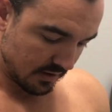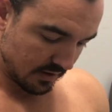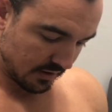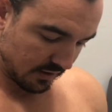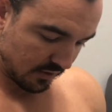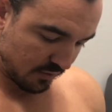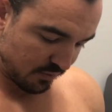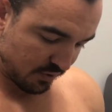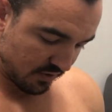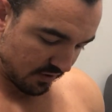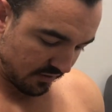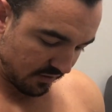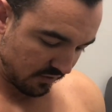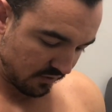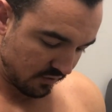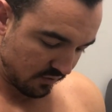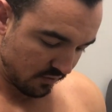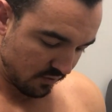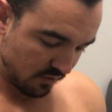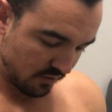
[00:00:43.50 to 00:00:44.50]
I like to put it on
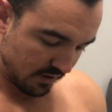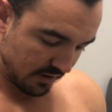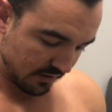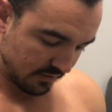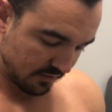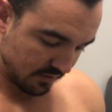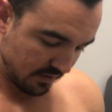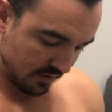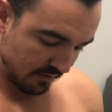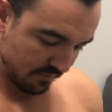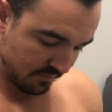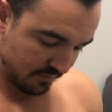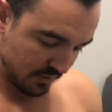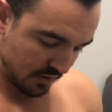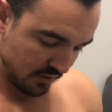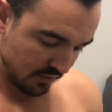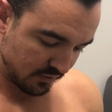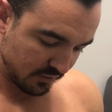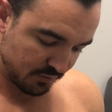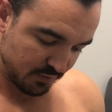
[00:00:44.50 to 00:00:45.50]
the tool actually, so
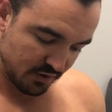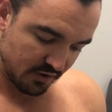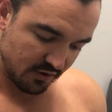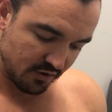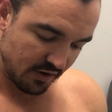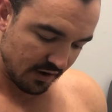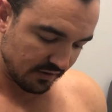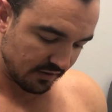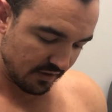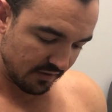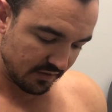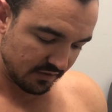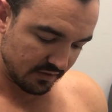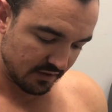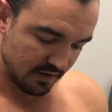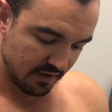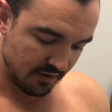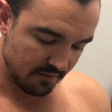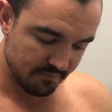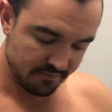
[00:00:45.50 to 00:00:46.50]
you can just put it directly on the
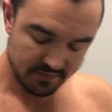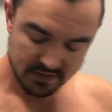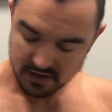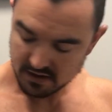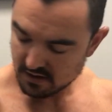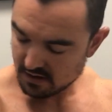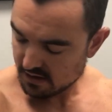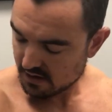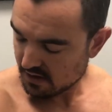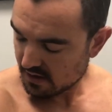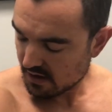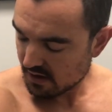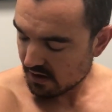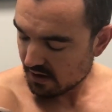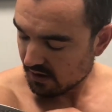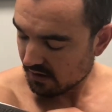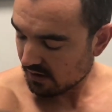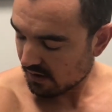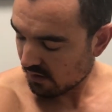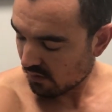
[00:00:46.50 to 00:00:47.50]
skin
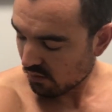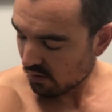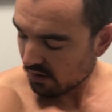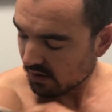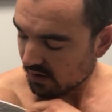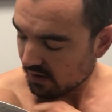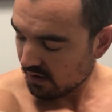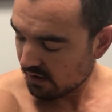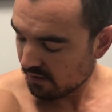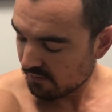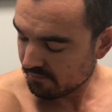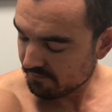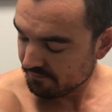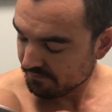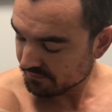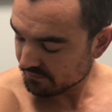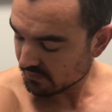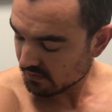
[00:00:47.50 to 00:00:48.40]
and kind of work it in.